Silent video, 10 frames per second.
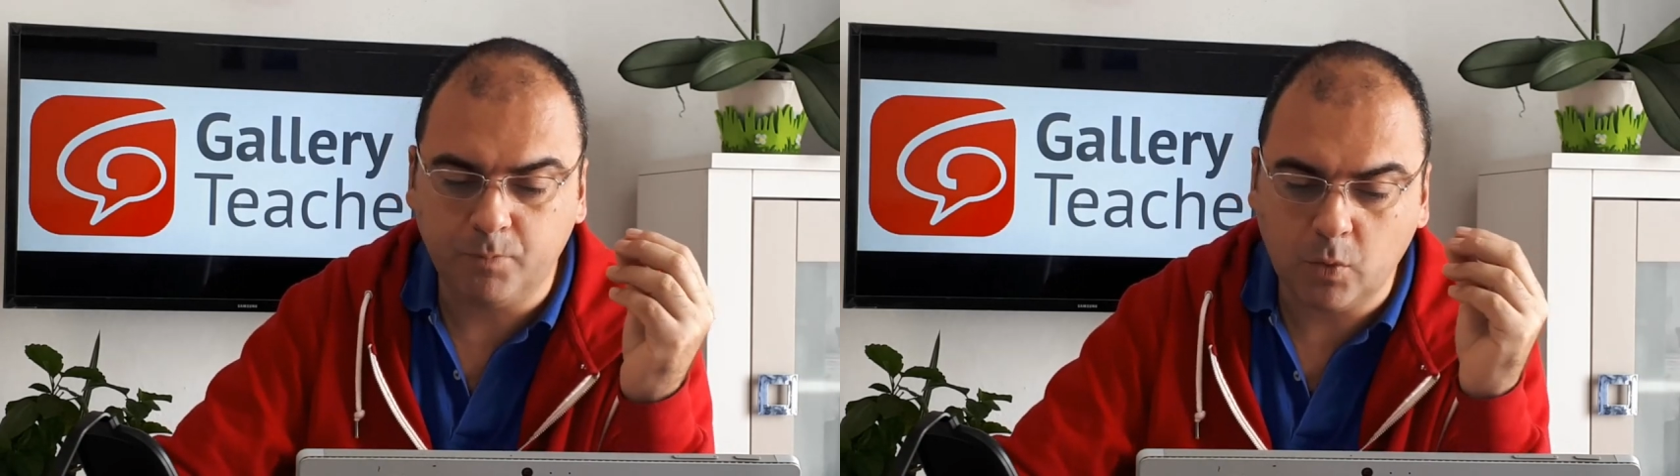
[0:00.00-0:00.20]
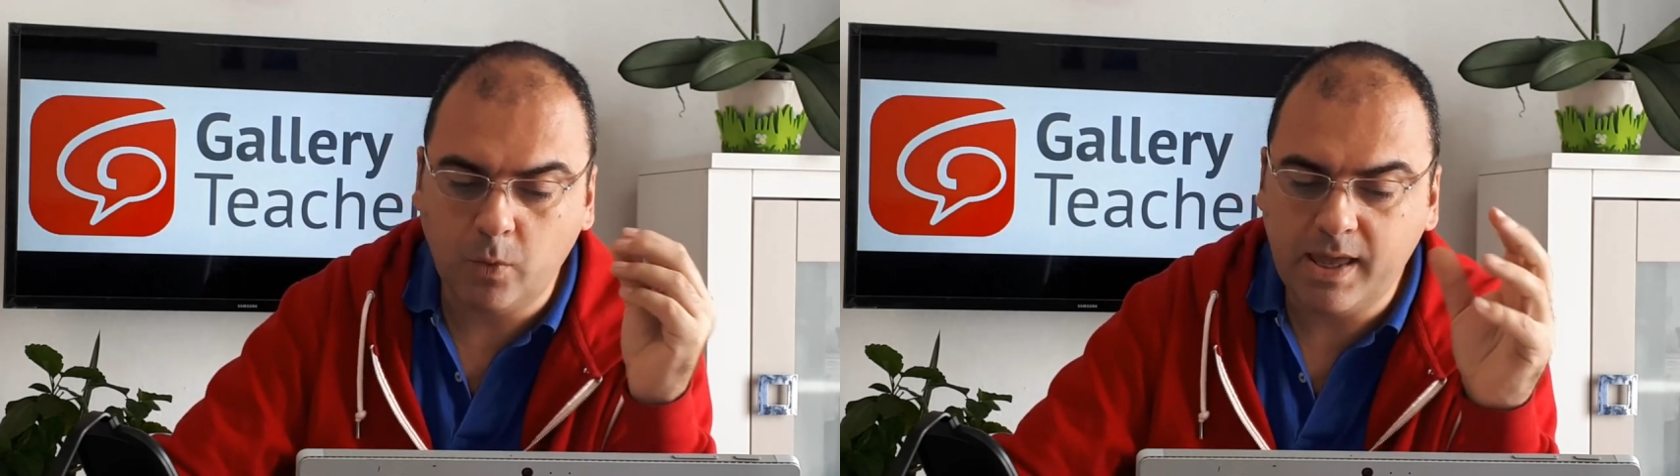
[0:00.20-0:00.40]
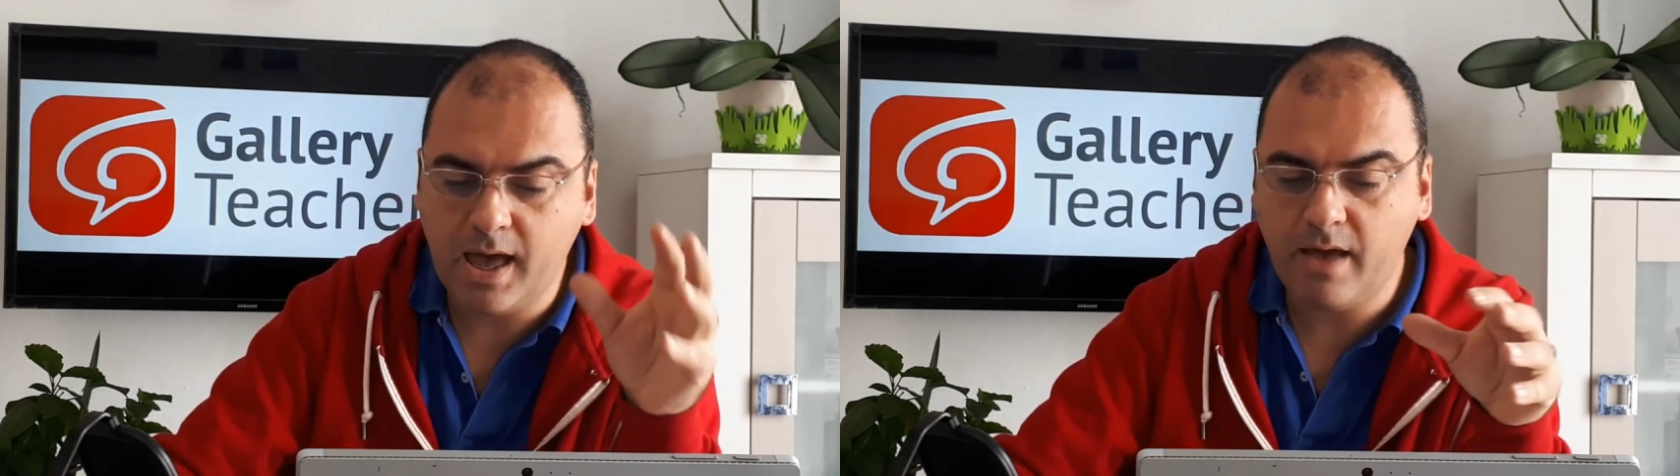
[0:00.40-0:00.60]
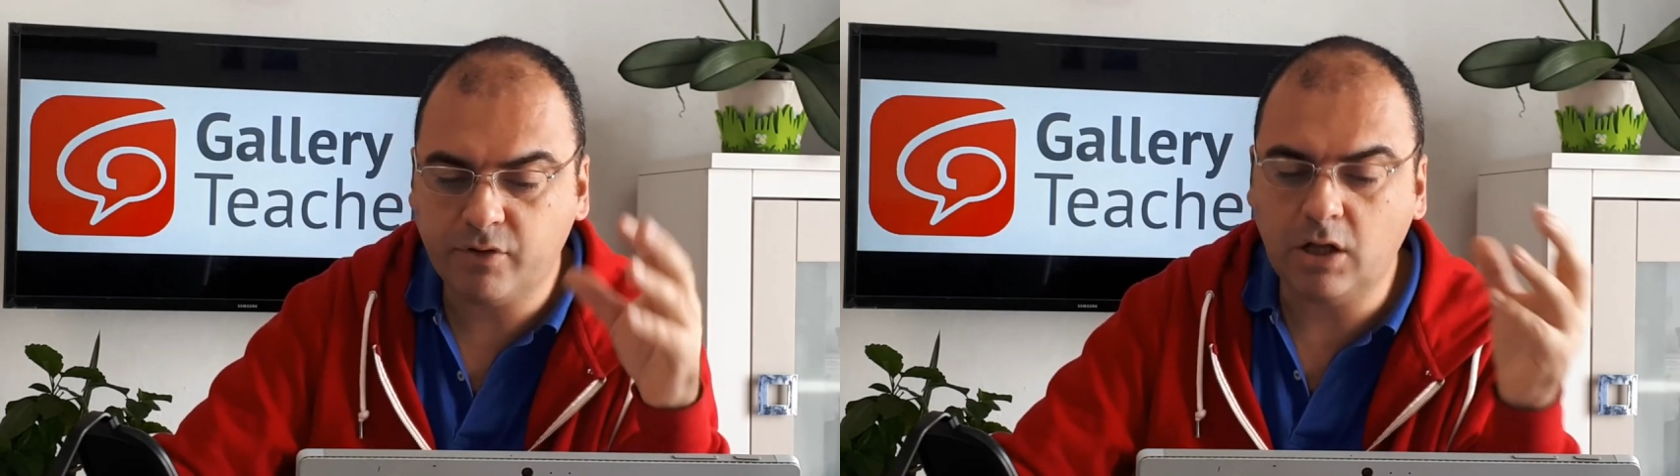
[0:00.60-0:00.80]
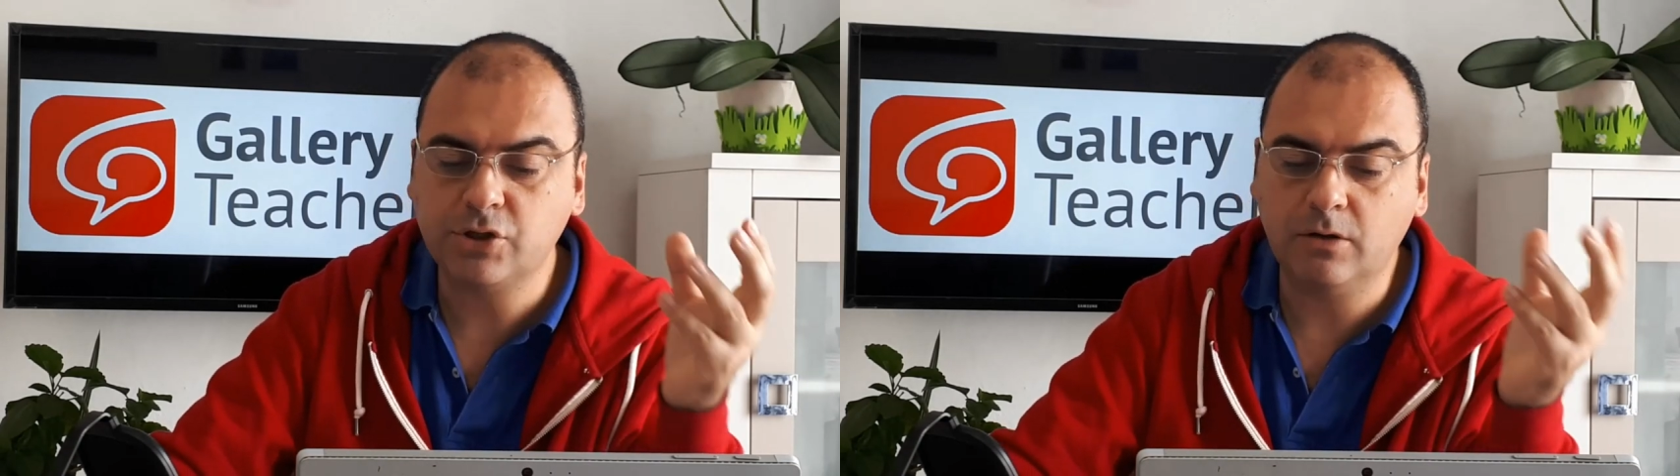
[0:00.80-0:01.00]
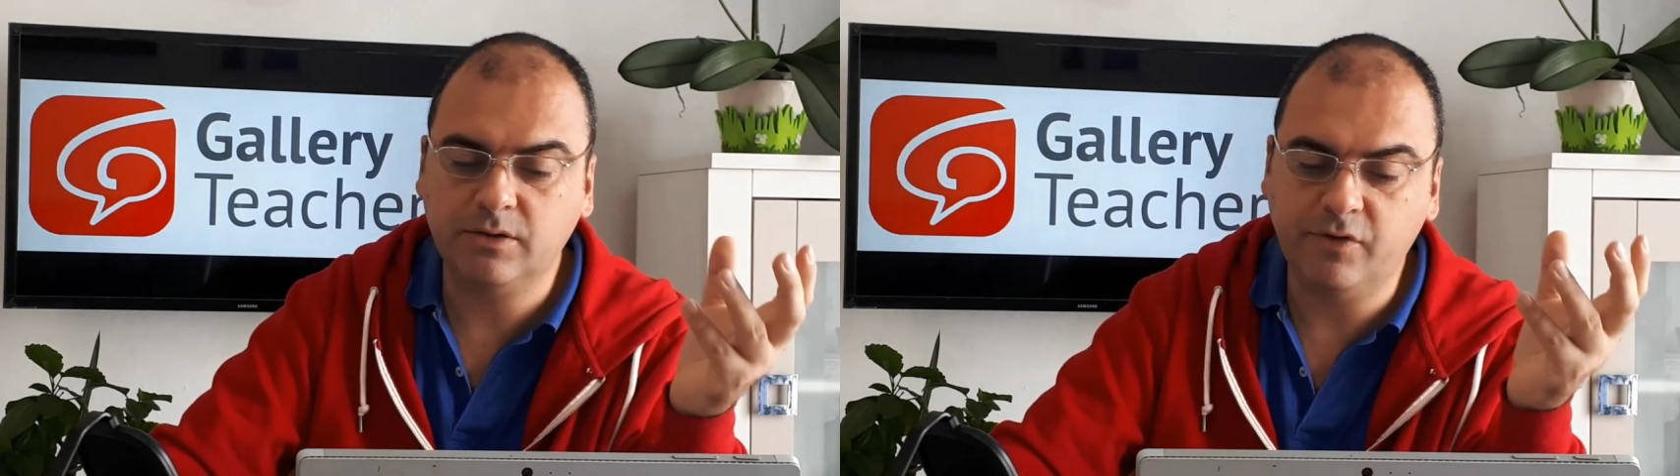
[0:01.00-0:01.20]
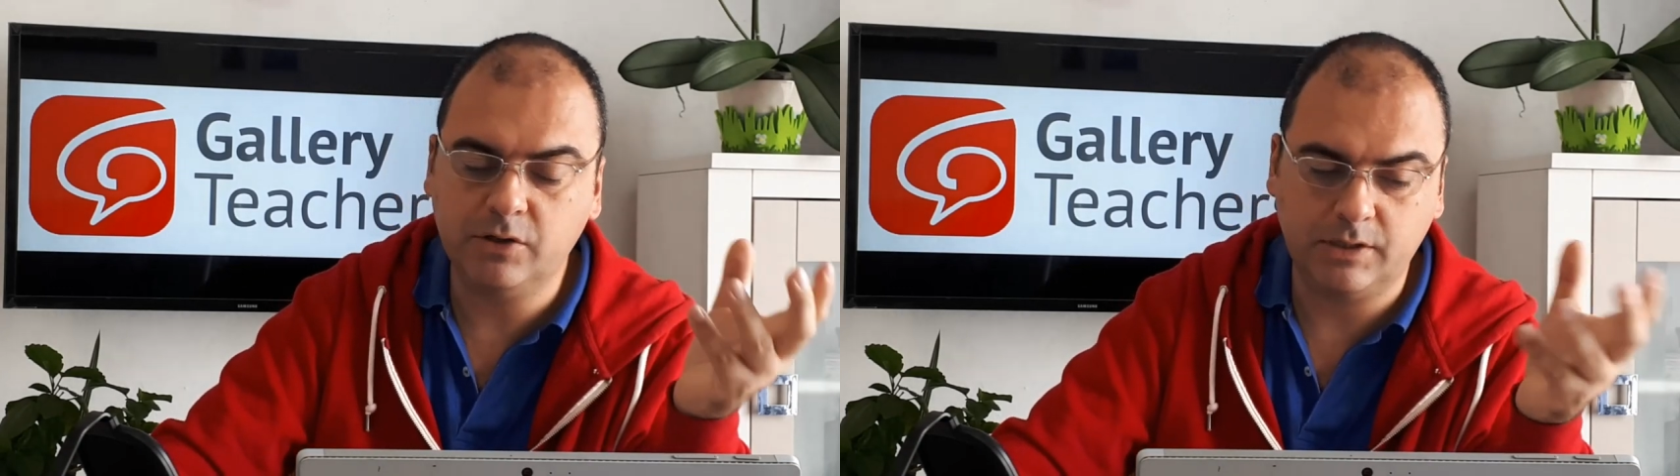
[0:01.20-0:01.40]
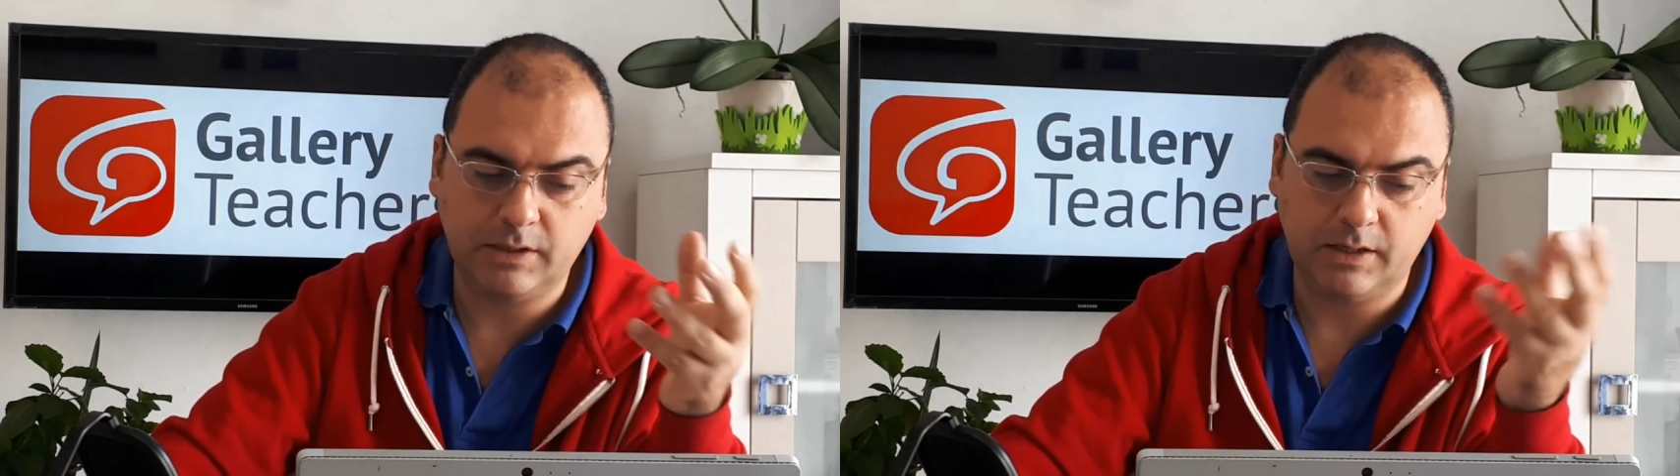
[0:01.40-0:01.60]
we have cultural
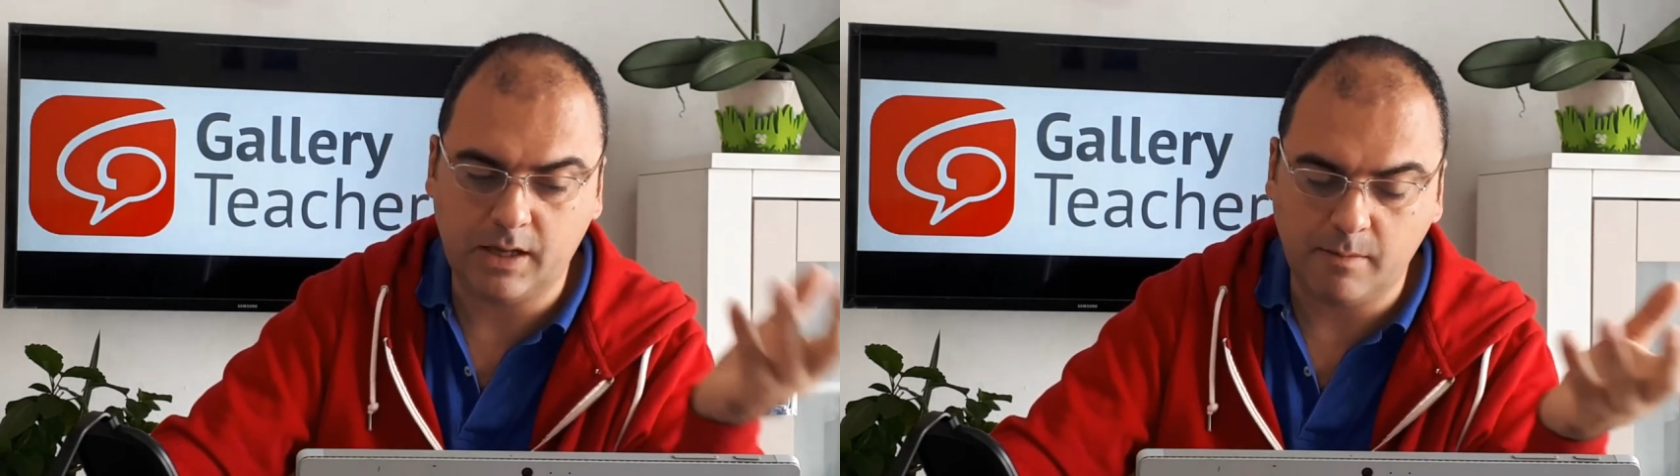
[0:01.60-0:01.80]
diversity